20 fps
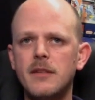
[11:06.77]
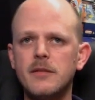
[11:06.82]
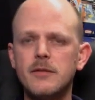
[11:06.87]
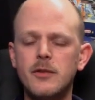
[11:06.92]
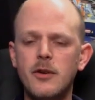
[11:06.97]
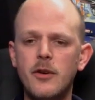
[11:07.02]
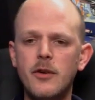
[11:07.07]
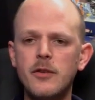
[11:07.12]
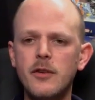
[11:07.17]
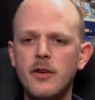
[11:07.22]

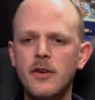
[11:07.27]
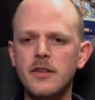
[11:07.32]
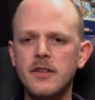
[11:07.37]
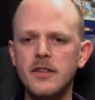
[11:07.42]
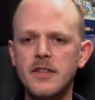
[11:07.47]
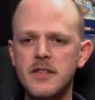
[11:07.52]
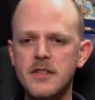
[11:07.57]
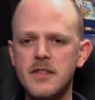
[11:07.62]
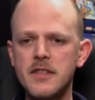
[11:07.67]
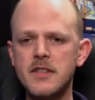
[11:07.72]
turned on
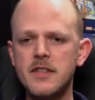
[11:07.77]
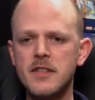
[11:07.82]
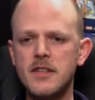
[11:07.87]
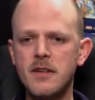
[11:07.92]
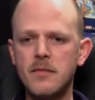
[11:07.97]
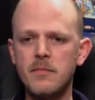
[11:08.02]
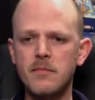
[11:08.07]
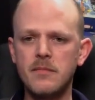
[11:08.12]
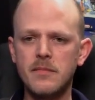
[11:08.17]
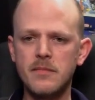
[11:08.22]
the
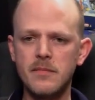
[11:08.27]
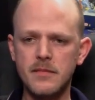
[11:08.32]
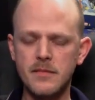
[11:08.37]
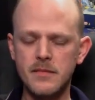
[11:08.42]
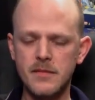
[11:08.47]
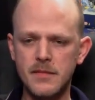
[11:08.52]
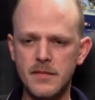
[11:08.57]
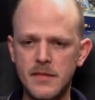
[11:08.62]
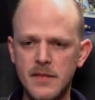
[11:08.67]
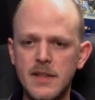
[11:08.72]
system,
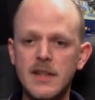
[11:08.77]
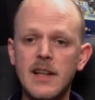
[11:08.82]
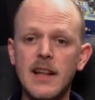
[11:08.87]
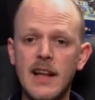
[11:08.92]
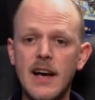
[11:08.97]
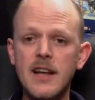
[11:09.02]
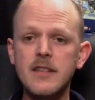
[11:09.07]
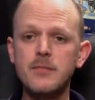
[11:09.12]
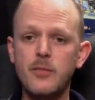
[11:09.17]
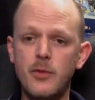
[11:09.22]
the
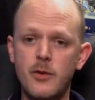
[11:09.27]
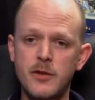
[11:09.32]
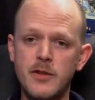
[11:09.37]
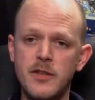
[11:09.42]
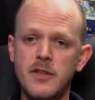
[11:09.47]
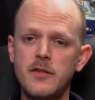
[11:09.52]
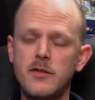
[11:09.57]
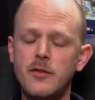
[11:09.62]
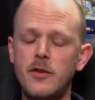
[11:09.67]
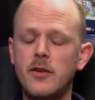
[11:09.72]
last
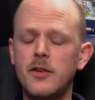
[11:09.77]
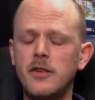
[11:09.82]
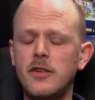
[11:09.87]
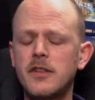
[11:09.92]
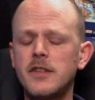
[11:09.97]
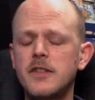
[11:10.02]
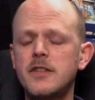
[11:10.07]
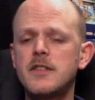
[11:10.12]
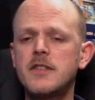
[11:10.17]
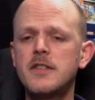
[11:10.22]
person that turned
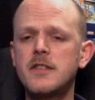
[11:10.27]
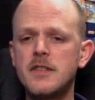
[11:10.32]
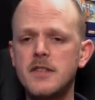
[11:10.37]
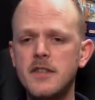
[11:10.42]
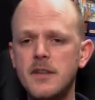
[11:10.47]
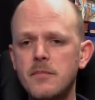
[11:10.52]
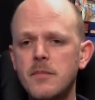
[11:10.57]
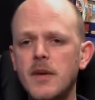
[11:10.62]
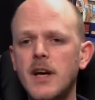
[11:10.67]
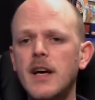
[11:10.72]
on the
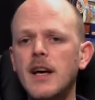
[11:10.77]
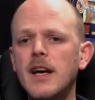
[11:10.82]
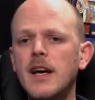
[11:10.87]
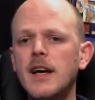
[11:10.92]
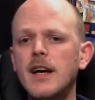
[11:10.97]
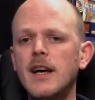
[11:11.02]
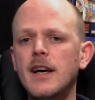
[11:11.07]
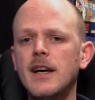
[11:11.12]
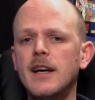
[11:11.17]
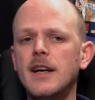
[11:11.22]
system,
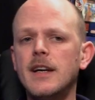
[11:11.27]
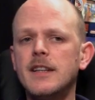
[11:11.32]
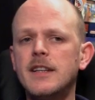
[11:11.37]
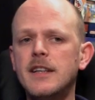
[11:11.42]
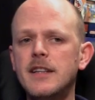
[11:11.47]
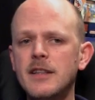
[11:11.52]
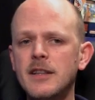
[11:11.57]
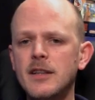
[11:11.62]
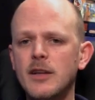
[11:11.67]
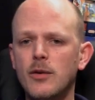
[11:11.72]

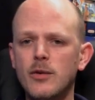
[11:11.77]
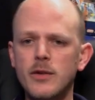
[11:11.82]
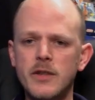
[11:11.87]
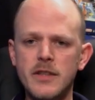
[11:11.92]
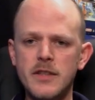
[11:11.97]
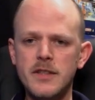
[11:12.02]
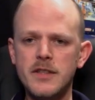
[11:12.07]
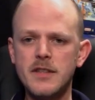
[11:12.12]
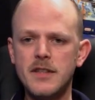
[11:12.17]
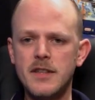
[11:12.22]
didn't
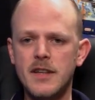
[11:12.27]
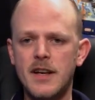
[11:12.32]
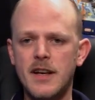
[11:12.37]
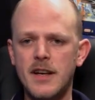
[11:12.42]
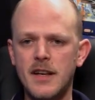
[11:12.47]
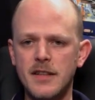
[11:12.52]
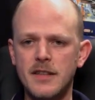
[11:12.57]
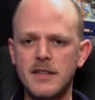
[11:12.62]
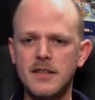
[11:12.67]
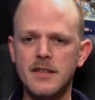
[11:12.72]
notice
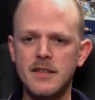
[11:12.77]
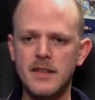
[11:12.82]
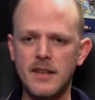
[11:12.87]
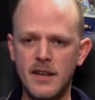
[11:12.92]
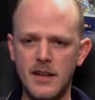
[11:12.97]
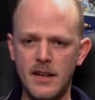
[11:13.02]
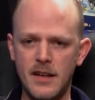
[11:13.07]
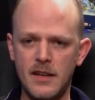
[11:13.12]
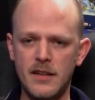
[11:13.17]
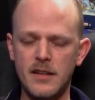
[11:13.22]
that
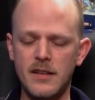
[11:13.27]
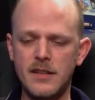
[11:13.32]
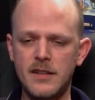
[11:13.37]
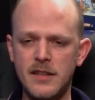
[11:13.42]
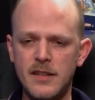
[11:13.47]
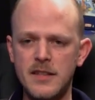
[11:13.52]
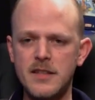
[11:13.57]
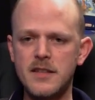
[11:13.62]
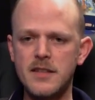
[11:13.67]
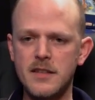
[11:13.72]

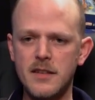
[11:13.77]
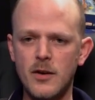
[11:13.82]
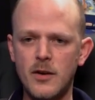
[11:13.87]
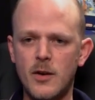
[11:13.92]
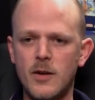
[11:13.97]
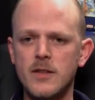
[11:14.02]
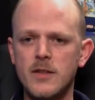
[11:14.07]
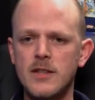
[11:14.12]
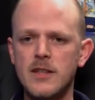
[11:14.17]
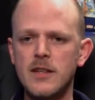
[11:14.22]
this
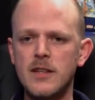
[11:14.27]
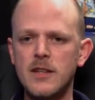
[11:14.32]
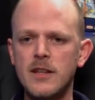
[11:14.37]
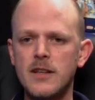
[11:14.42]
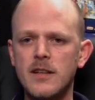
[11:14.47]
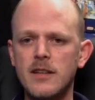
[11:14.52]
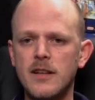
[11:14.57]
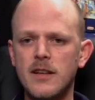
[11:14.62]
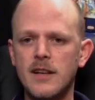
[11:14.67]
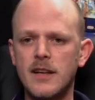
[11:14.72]

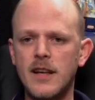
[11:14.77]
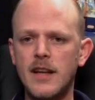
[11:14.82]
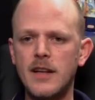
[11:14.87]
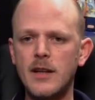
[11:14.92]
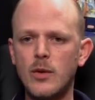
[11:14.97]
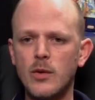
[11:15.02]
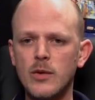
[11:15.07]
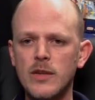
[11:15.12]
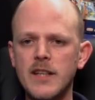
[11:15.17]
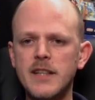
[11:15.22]
console can
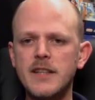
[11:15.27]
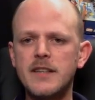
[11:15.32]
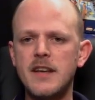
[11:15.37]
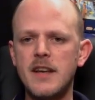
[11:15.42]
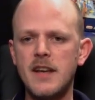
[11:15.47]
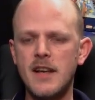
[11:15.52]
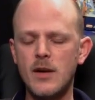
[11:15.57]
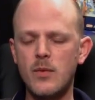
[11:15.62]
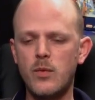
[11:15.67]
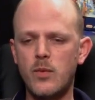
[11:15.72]
only
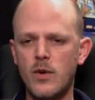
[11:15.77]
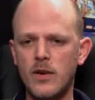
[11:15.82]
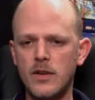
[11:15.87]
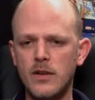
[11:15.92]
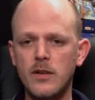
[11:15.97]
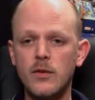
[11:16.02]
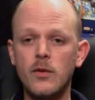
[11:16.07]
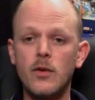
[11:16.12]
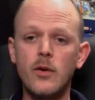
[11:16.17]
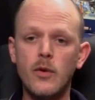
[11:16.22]
take one
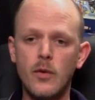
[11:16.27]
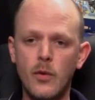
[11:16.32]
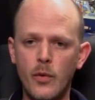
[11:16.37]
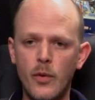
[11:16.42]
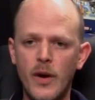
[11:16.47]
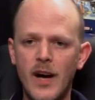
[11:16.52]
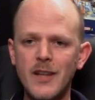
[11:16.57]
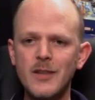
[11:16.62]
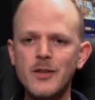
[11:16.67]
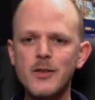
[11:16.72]
or
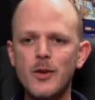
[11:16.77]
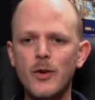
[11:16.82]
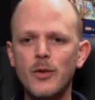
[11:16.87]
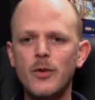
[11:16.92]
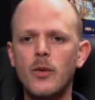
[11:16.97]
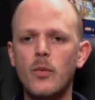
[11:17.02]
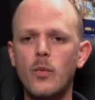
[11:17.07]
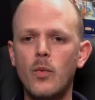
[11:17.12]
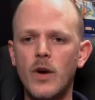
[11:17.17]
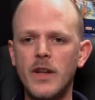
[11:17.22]
runs
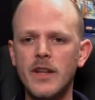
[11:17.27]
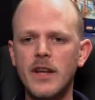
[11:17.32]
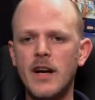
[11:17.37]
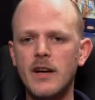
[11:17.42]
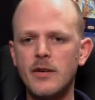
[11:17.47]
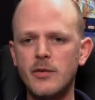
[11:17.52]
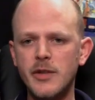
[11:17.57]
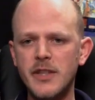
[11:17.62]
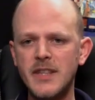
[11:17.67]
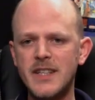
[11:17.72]
on
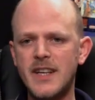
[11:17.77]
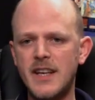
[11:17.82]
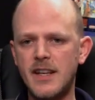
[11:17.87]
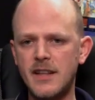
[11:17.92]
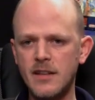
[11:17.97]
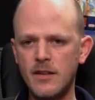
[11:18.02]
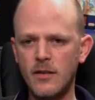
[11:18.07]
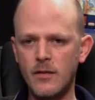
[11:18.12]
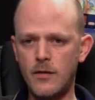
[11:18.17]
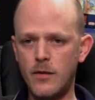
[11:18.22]

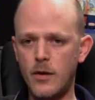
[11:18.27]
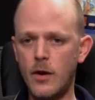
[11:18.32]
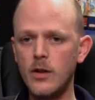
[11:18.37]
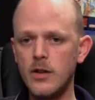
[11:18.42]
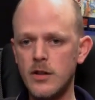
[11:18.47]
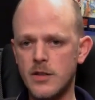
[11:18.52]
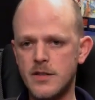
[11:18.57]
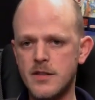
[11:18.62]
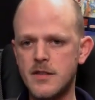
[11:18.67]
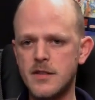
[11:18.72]
110
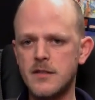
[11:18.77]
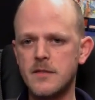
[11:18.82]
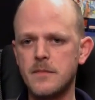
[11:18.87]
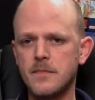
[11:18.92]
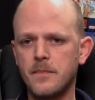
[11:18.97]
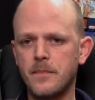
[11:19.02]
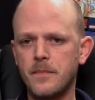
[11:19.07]
volts